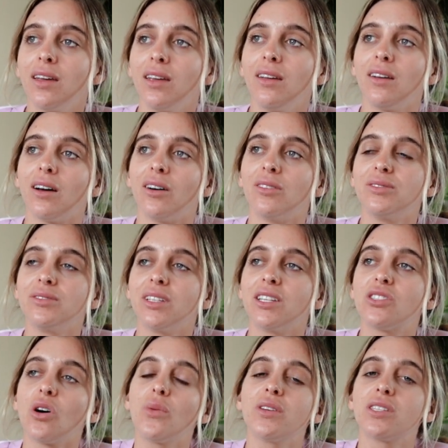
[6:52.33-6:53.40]

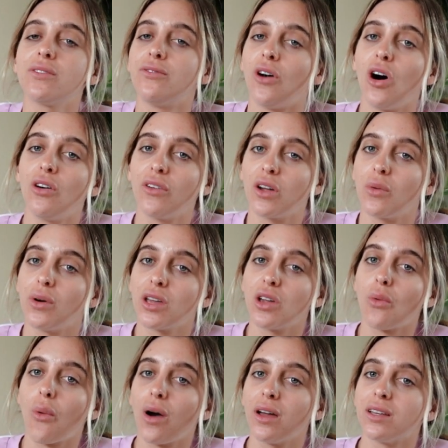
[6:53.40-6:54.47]
it's always evolving. What
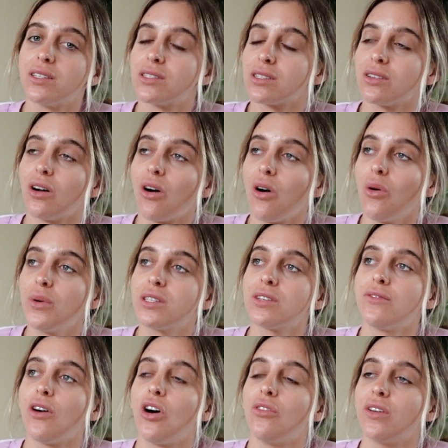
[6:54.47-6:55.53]
you want is always
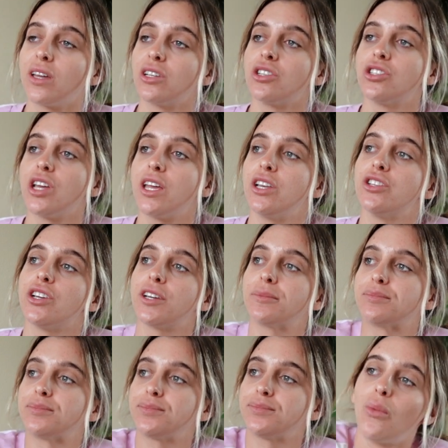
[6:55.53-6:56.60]
evolving and changing.
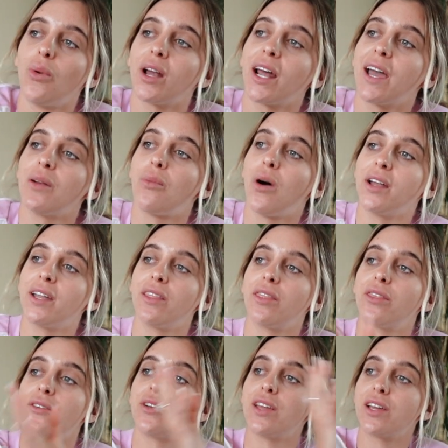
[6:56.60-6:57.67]
What I had
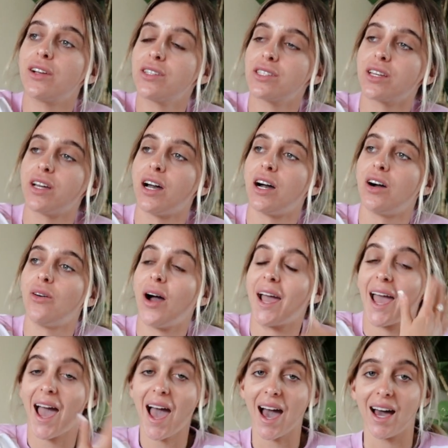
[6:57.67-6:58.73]
wanted 3 years ago, I
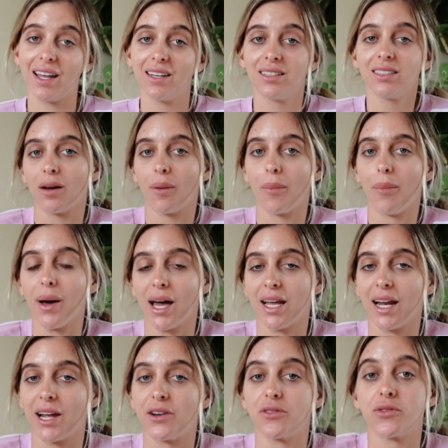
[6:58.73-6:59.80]
had,
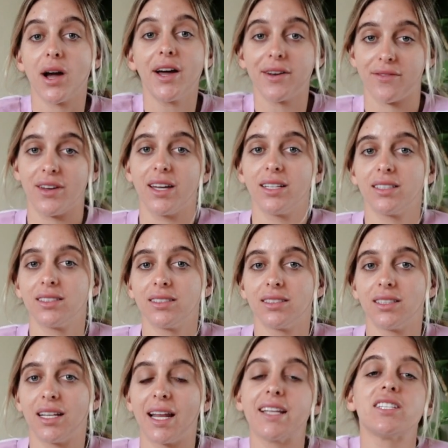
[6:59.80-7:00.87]
but I grew out of it
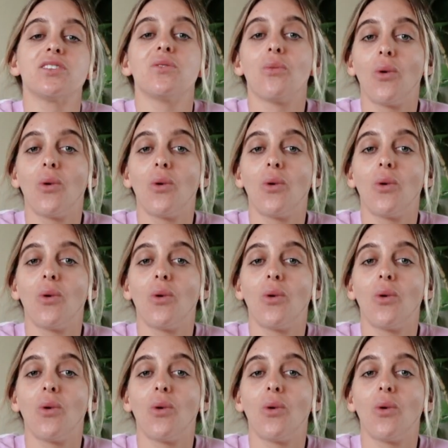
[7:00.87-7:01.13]
and I didn't